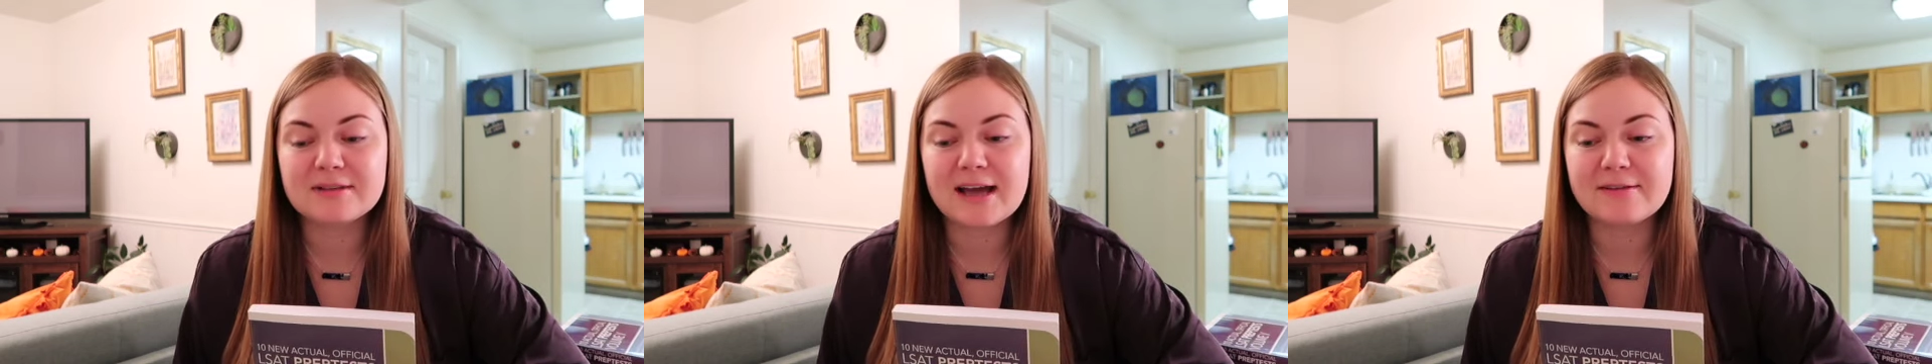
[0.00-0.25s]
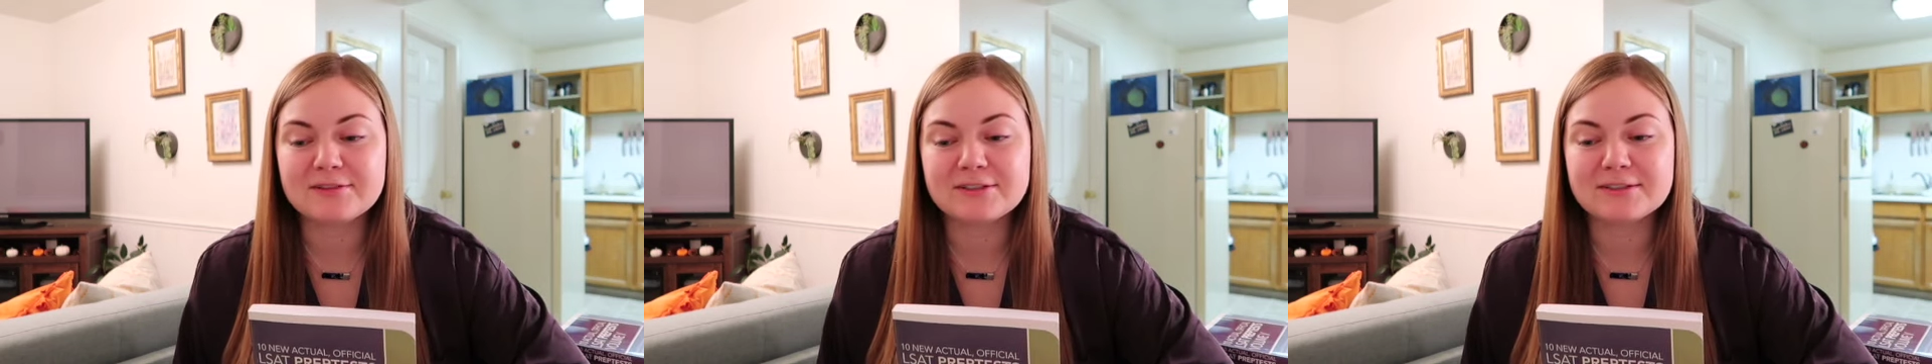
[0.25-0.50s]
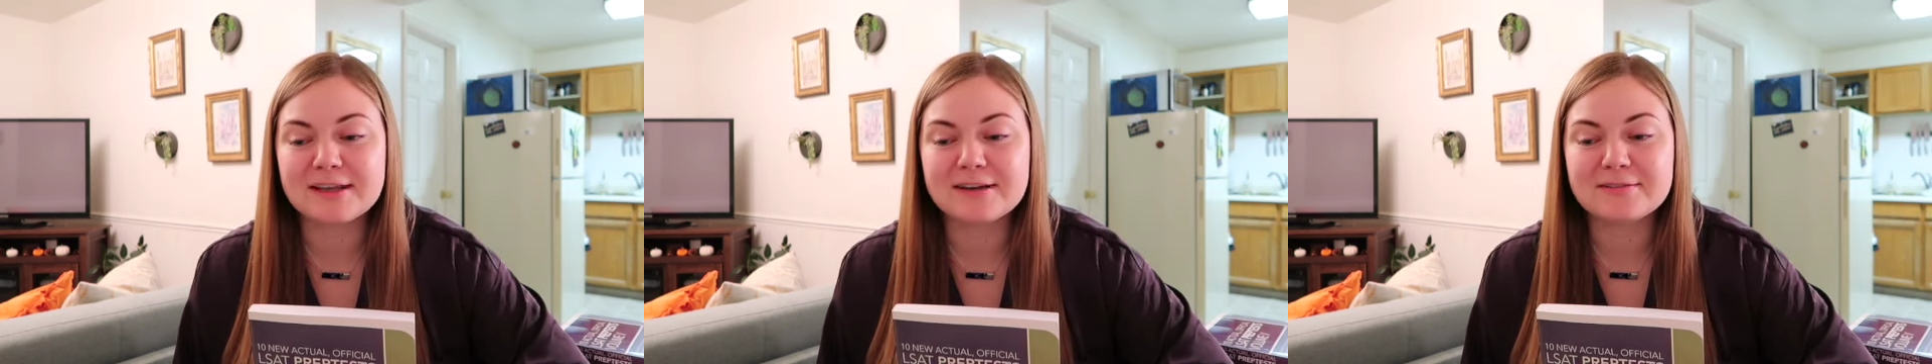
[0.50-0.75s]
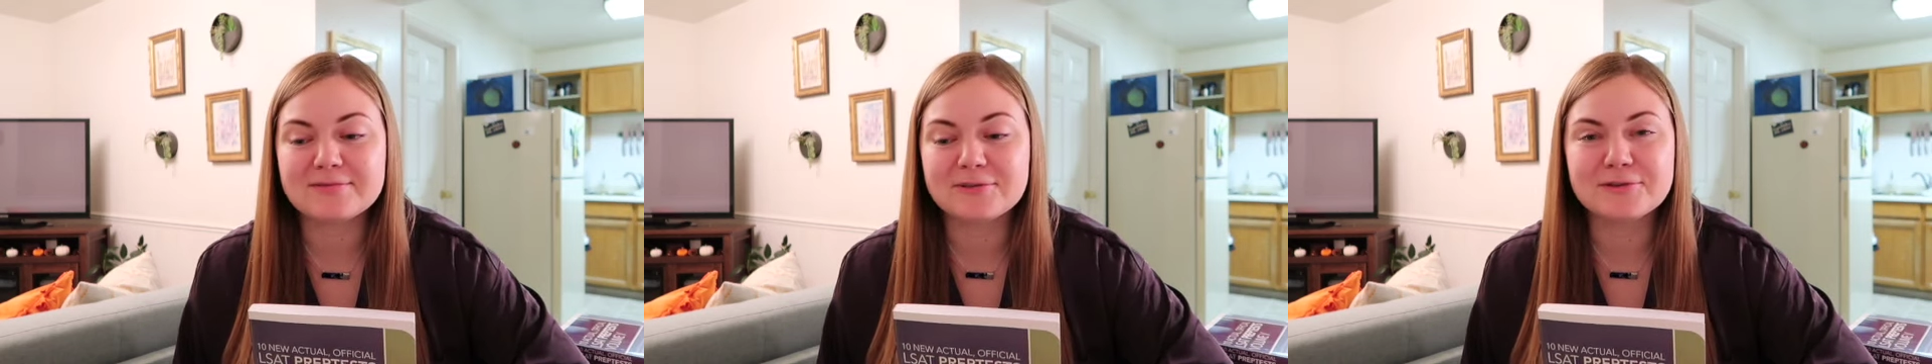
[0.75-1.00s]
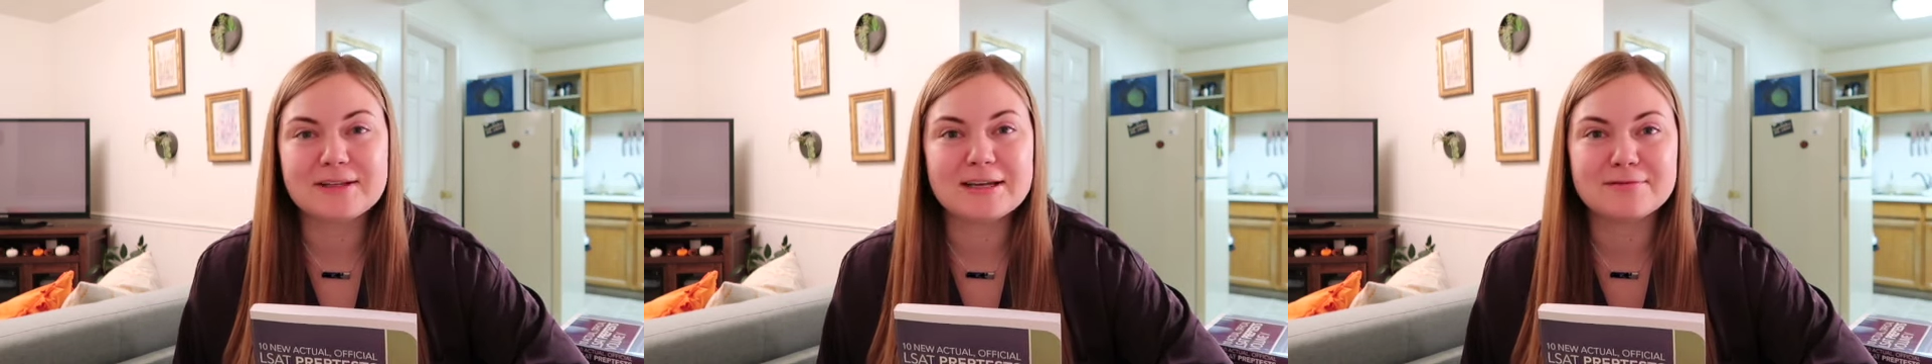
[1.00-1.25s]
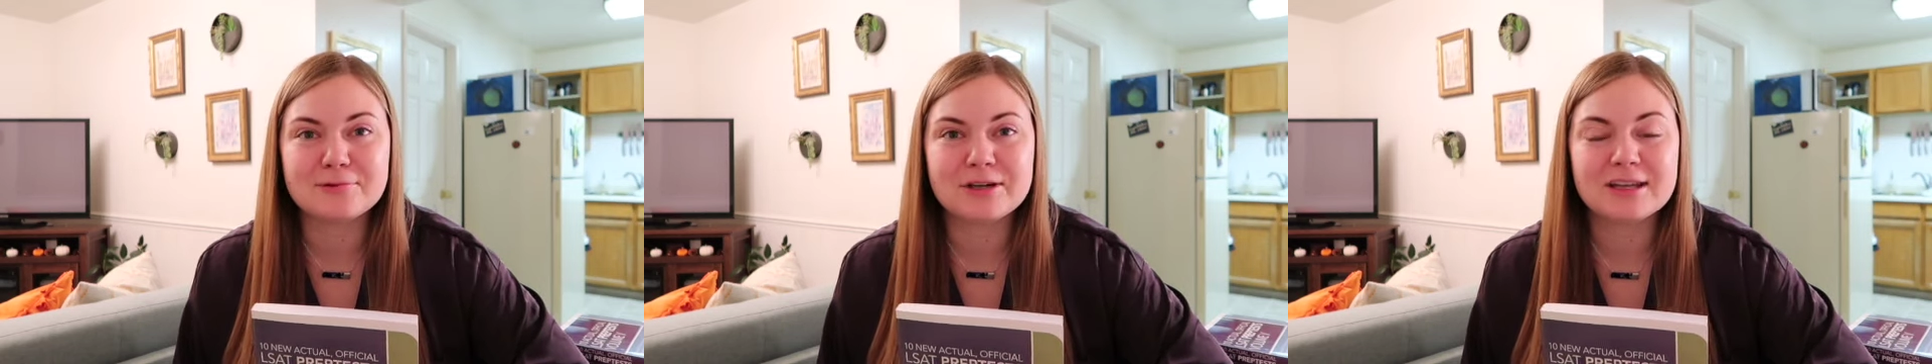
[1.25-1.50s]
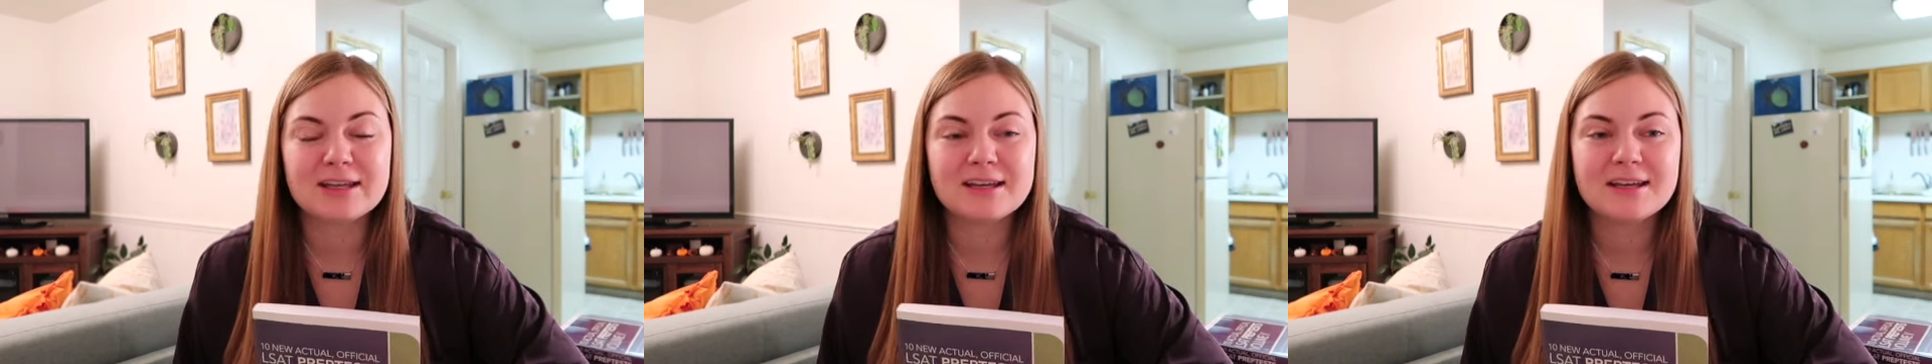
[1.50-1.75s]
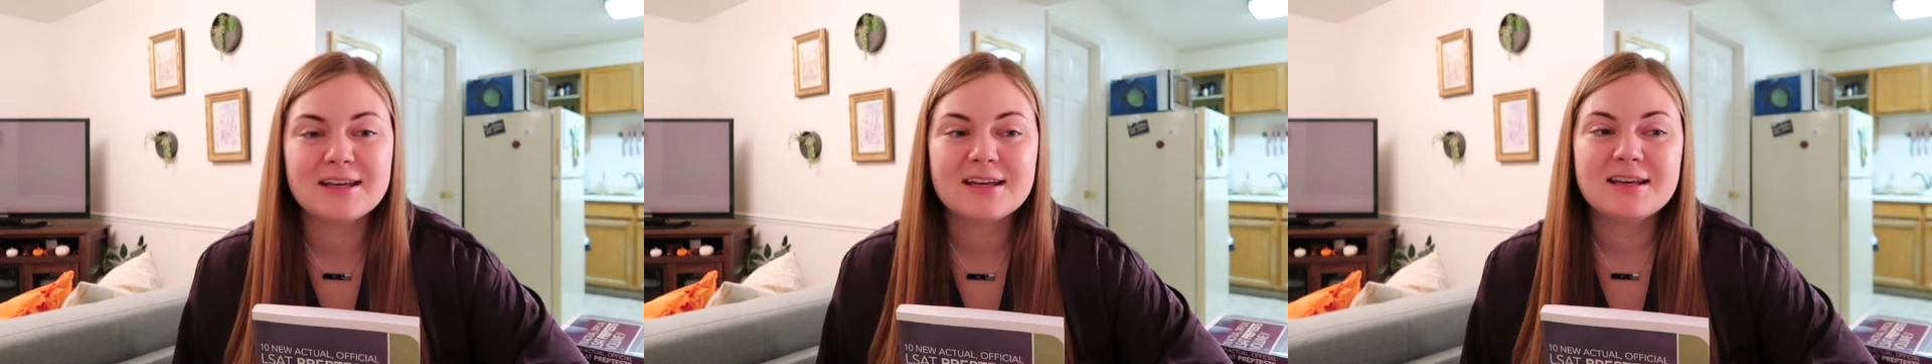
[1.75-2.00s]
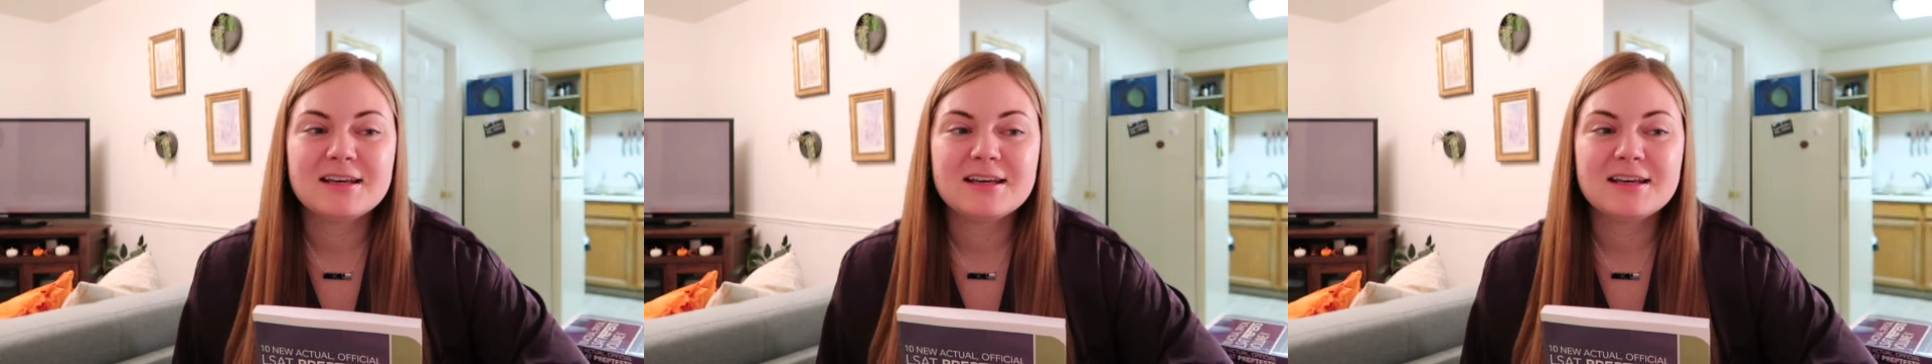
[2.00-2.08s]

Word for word: after like a full day of working